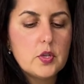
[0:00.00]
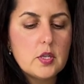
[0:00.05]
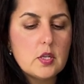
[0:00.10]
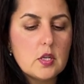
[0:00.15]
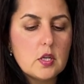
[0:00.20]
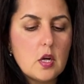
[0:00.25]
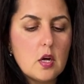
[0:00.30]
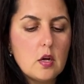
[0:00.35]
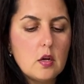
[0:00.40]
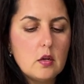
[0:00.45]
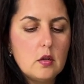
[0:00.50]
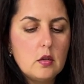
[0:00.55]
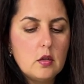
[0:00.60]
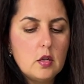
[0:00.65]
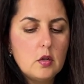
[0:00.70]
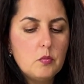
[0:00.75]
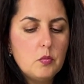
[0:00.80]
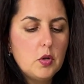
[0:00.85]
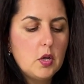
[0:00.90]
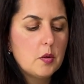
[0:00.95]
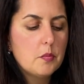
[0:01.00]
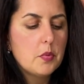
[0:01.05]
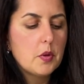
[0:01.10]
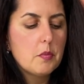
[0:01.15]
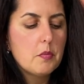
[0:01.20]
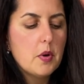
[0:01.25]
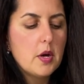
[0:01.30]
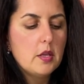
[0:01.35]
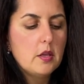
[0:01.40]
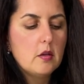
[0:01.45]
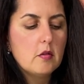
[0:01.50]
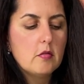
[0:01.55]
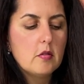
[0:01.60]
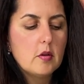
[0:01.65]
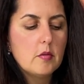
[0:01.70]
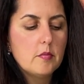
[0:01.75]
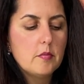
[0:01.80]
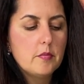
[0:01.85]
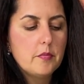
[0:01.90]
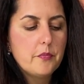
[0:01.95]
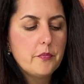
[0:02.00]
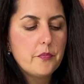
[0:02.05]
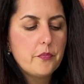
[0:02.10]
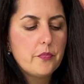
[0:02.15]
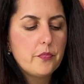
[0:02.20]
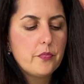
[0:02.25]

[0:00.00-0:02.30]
And we can do whatever work we need.